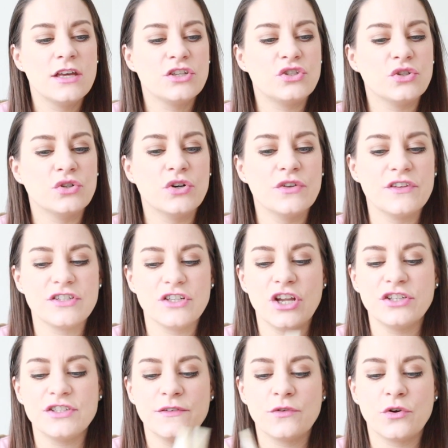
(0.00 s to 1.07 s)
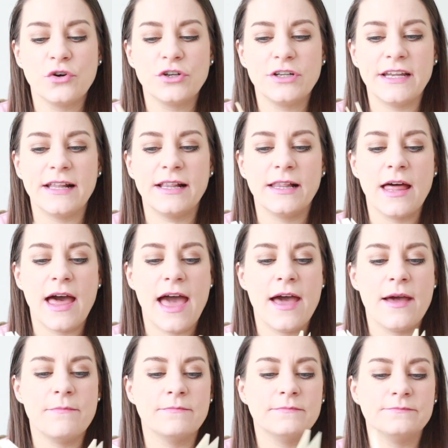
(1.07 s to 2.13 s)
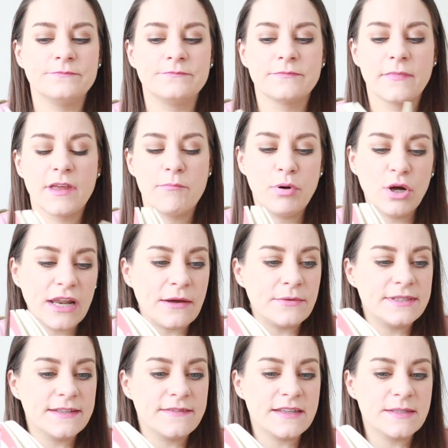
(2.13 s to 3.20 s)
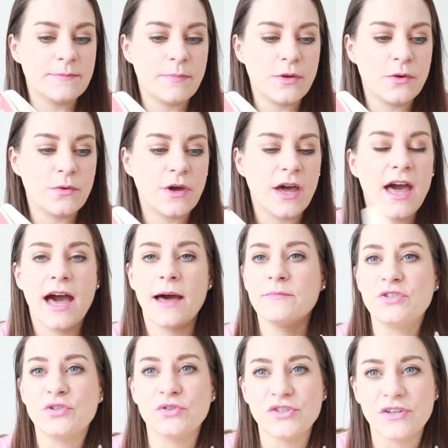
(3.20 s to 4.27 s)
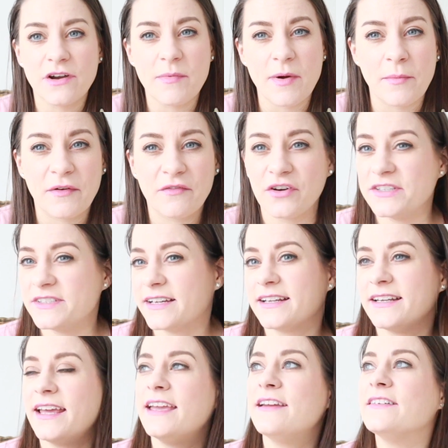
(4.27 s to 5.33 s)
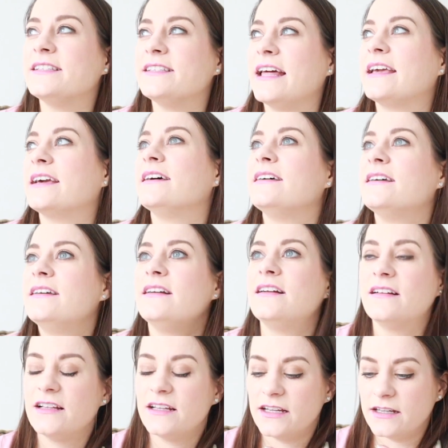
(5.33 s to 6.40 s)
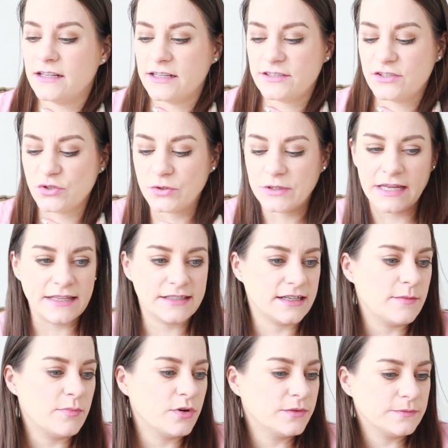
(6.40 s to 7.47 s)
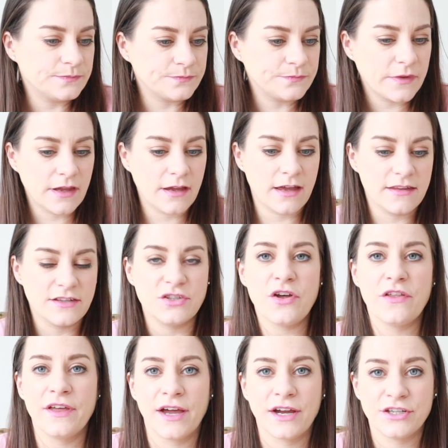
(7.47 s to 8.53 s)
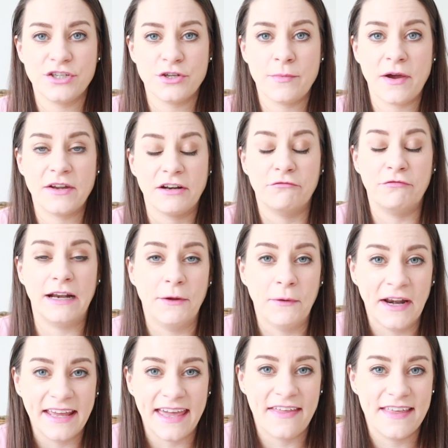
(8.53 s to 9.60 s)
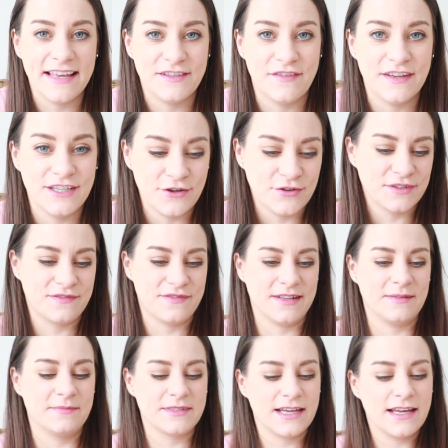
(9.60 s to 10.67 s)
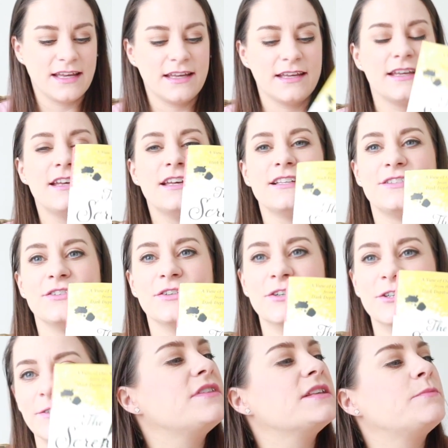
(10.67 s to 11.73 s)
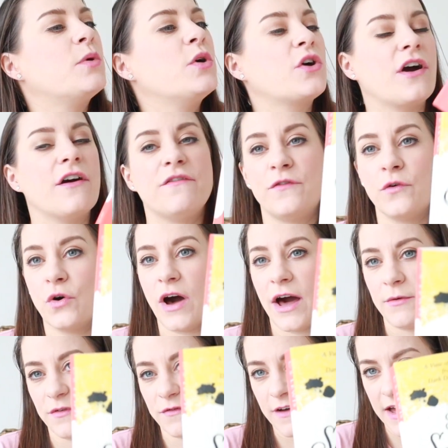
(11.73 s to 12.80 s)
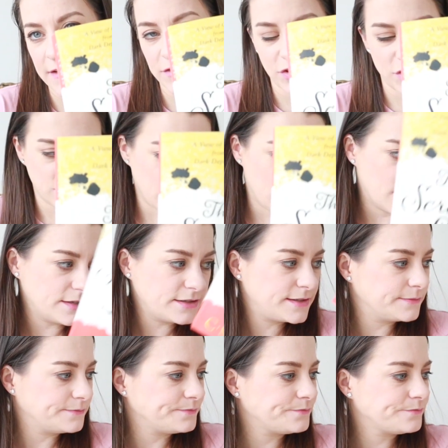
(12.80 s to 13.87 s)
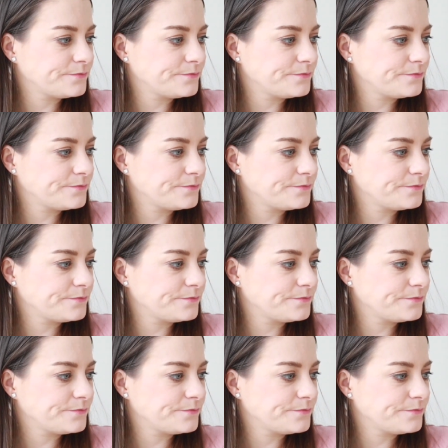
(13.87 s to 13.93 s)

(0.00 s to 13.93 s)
So there's lots of good little pull-outs in this book. I'm so sorry about my voice. I can hear it's so nasally, but there's nothing I can do about it. I really want to get these videos filmed. So this book a 4 out of 5 stars.